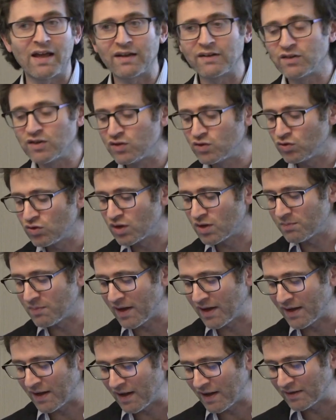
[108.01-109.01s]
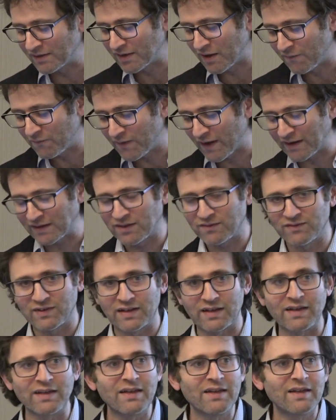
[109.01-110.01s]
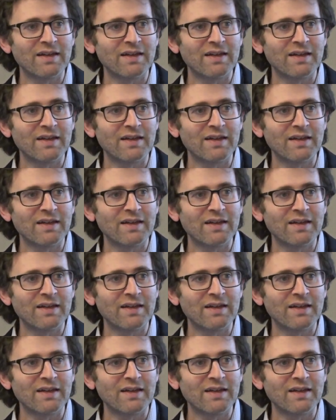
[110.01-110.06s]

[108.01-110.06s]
to do them effectively.